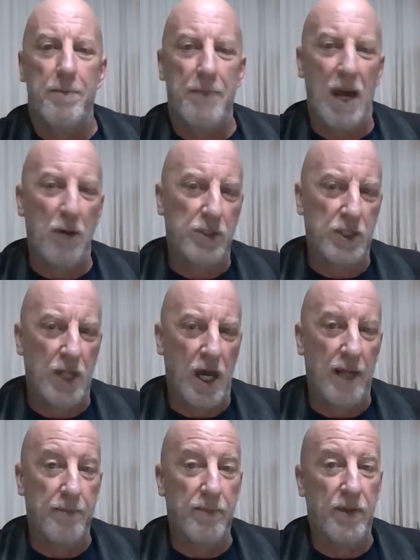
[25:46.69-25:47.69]
Mountain
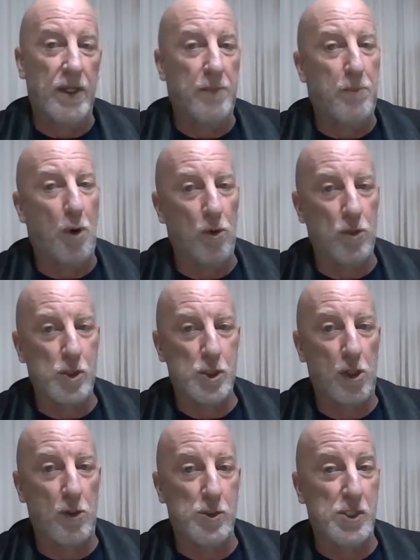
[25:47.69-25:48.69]
Time, the polls
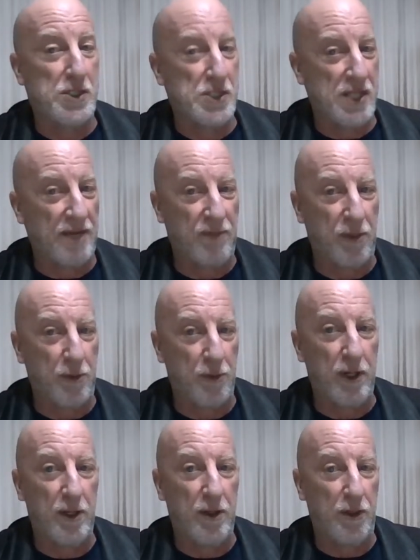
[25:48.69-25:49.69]
close at
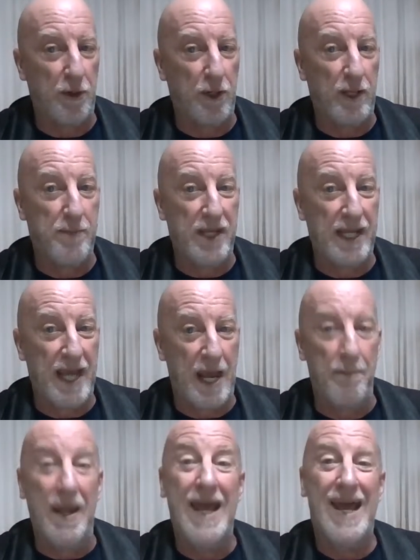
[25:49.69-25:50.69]
7:30
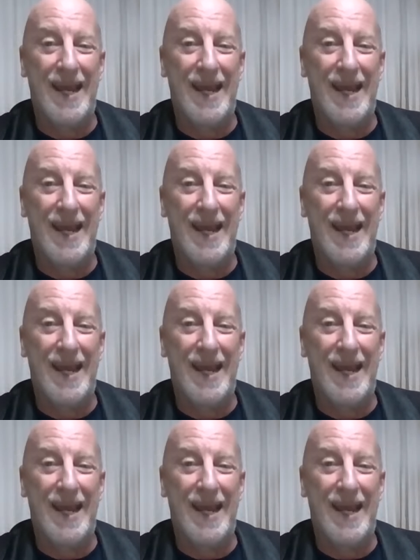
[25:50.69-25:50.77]
p.m.